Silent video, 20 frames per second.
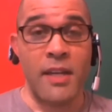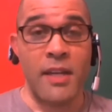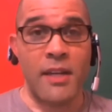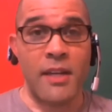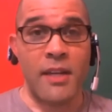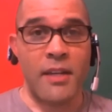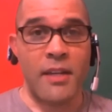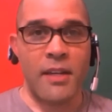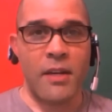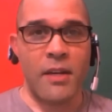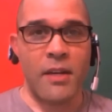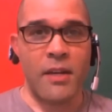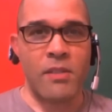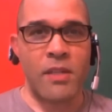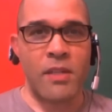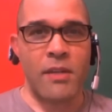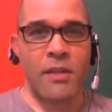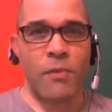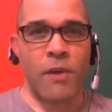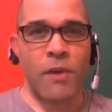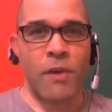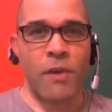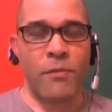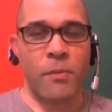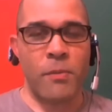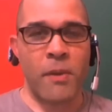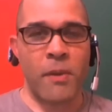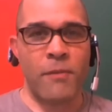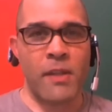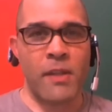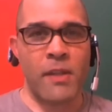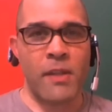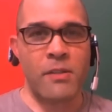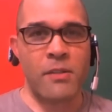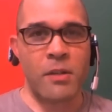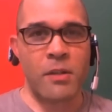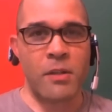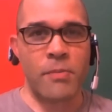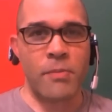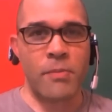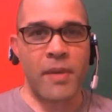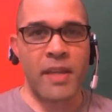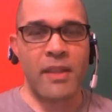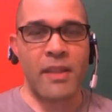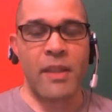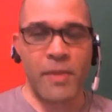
it ruffled my feathers a little bit.